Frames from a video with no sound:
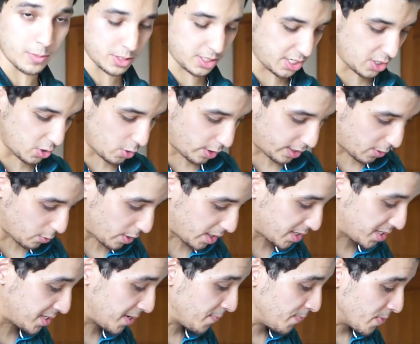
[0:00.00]
gonna tell you
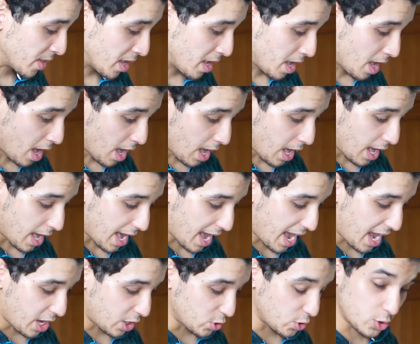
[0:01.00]
anyways,
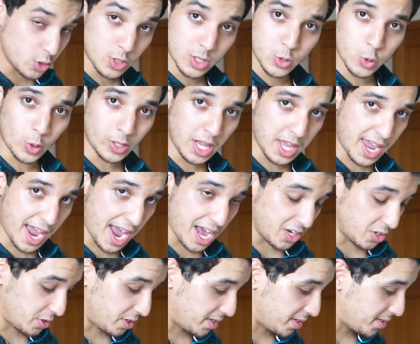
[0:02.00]
820
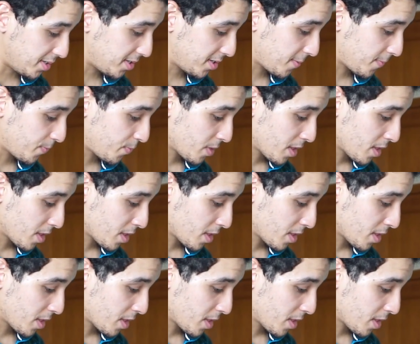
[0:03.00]
calories,